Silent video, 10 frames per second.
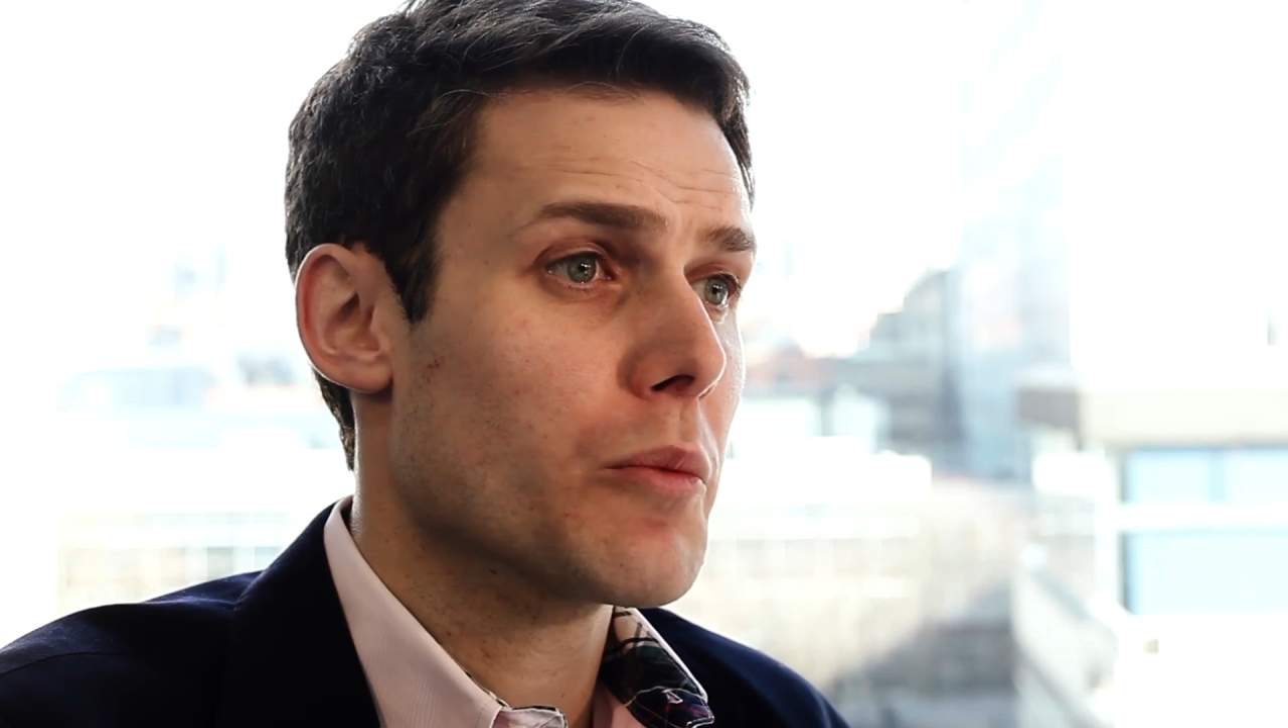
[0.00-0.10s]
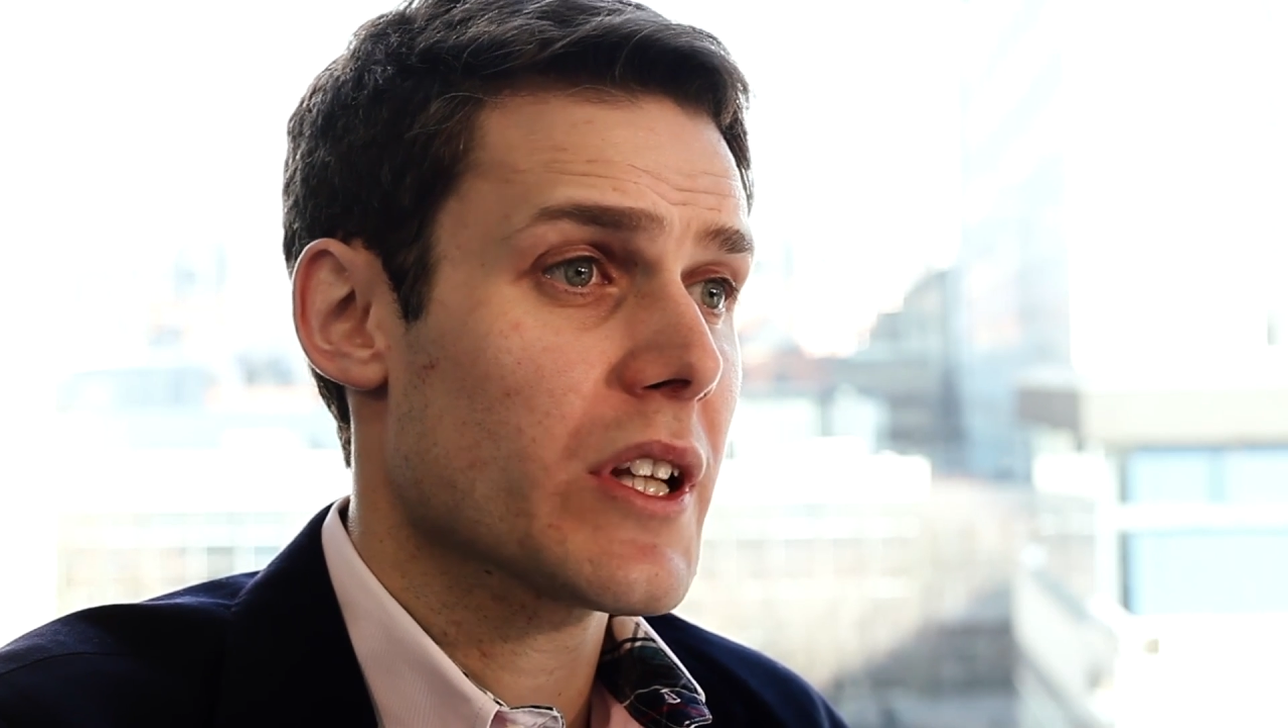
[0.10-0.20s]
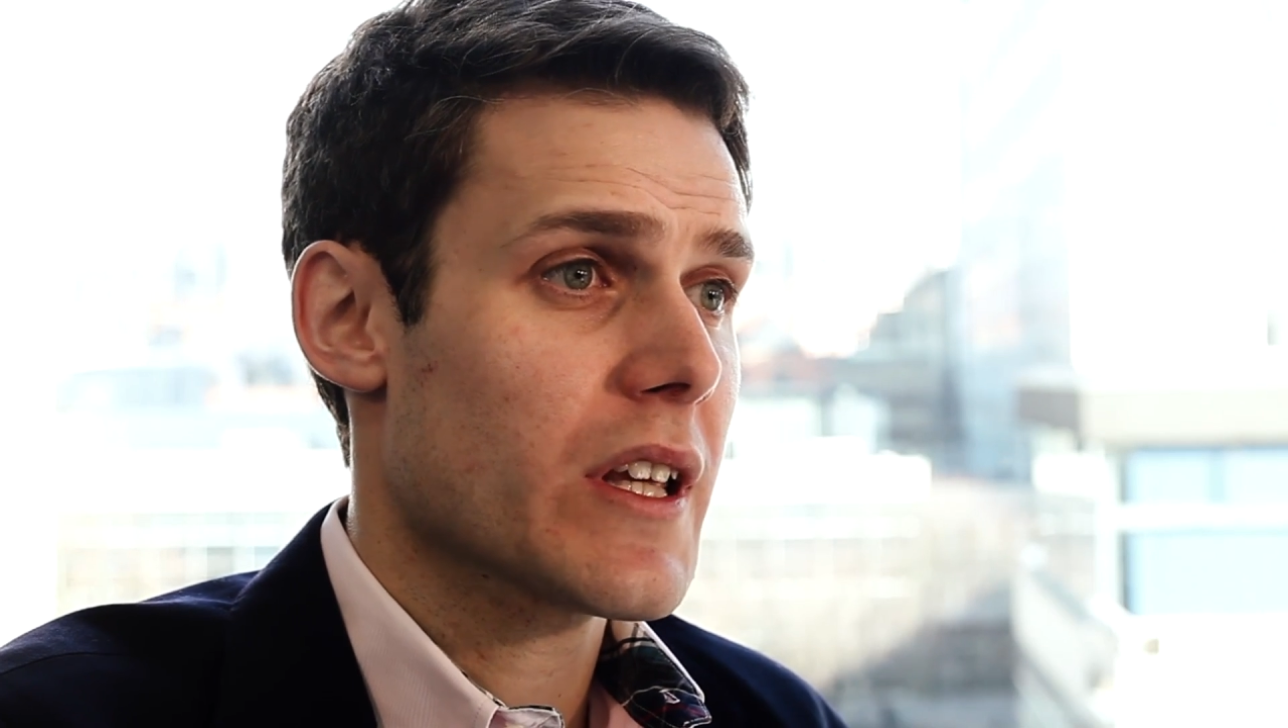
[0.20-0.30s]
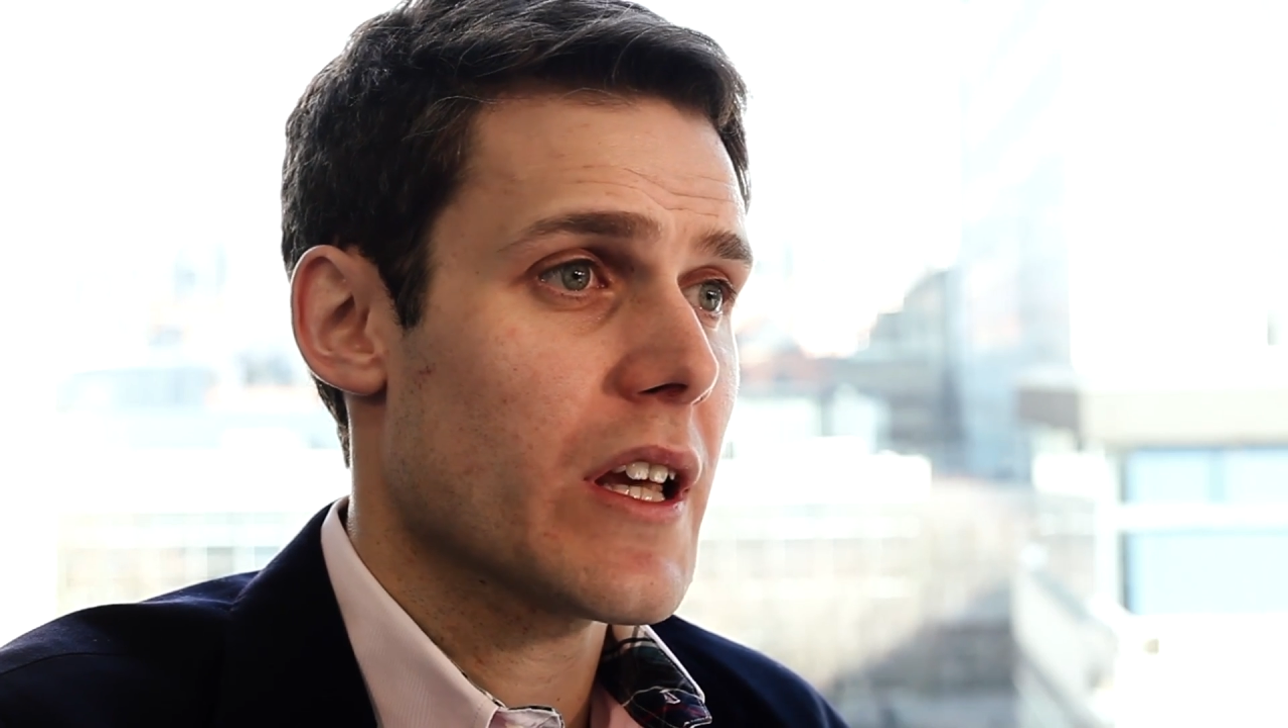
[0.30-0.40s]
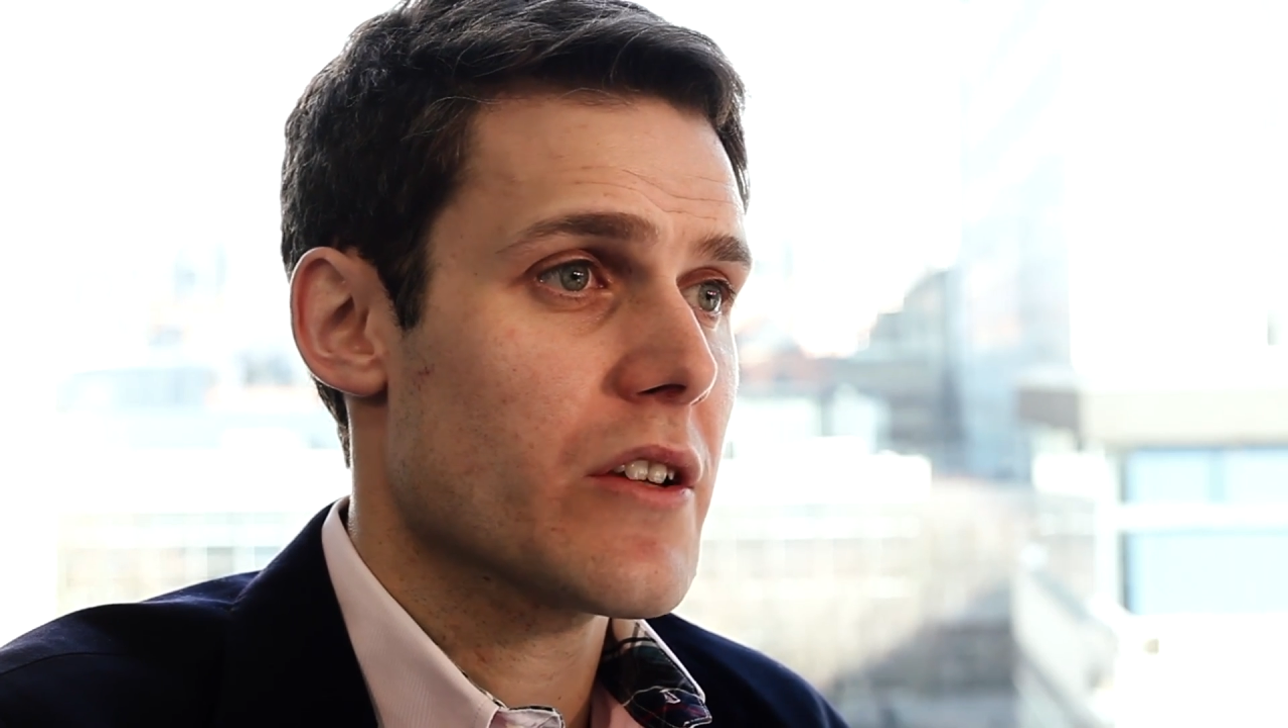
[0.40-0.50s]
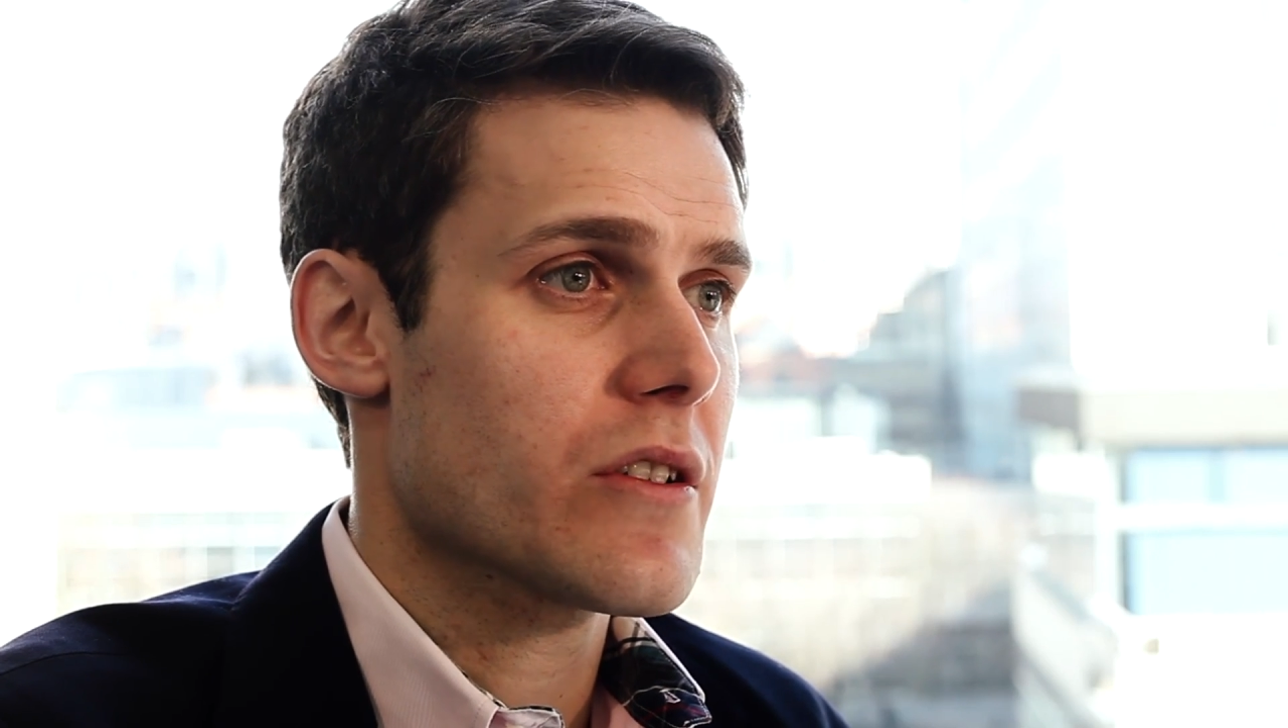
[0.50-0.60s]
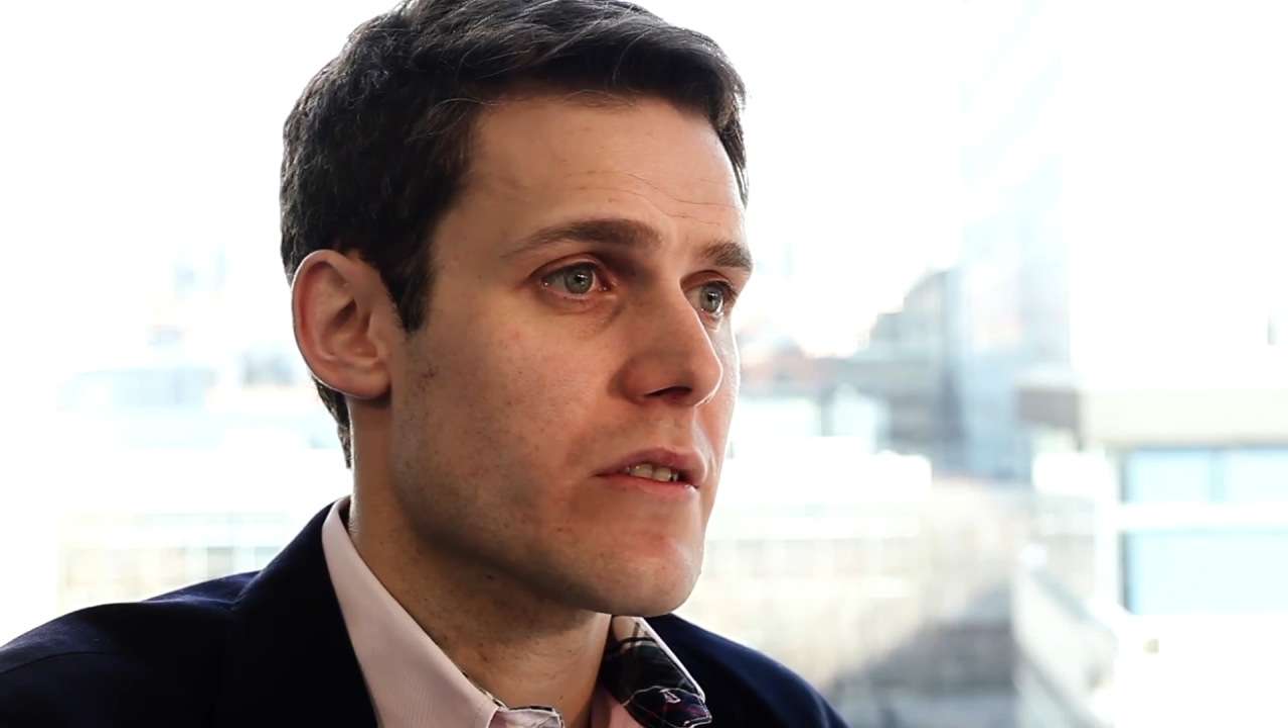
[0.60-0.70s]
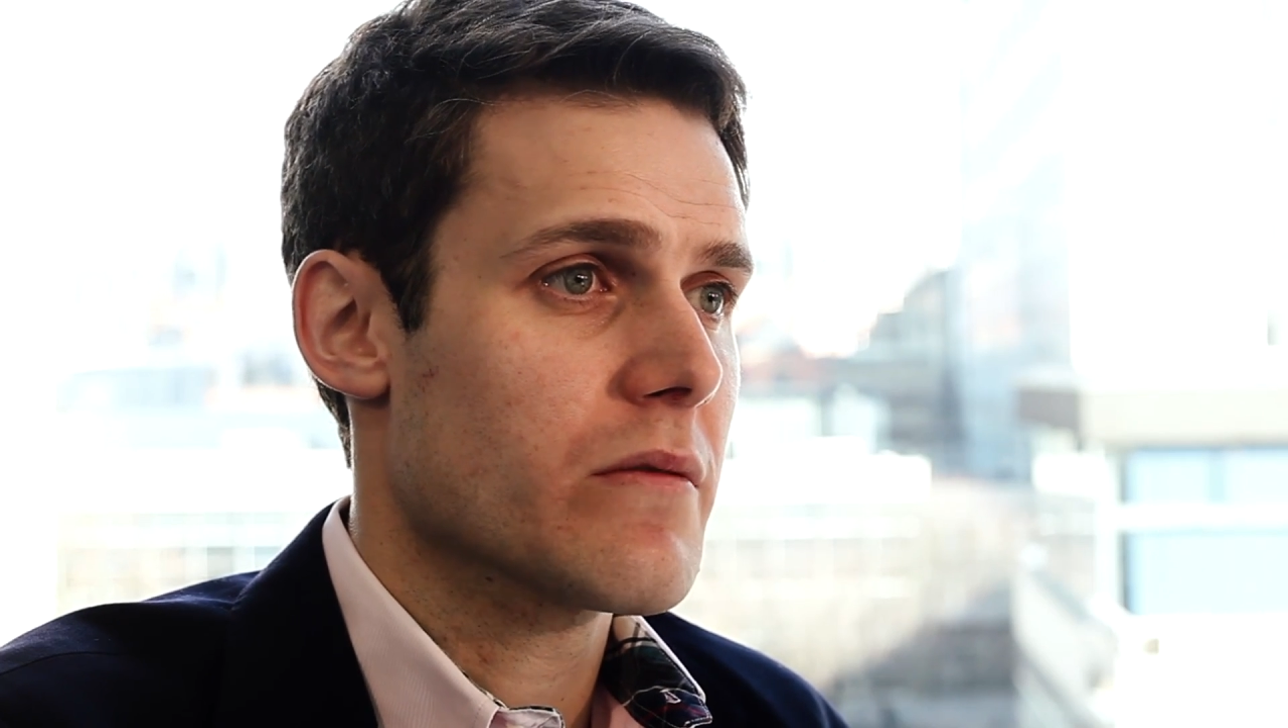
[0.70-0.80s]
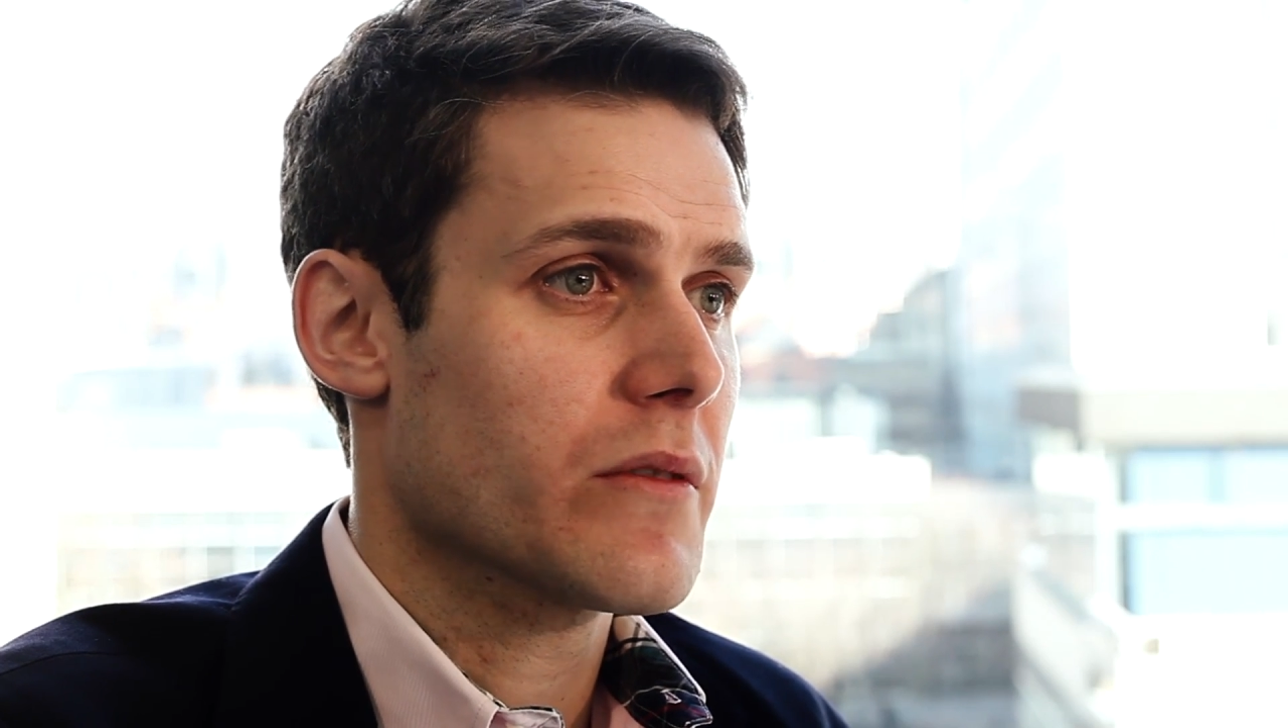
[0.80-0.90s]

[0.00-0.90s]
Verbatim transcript: communication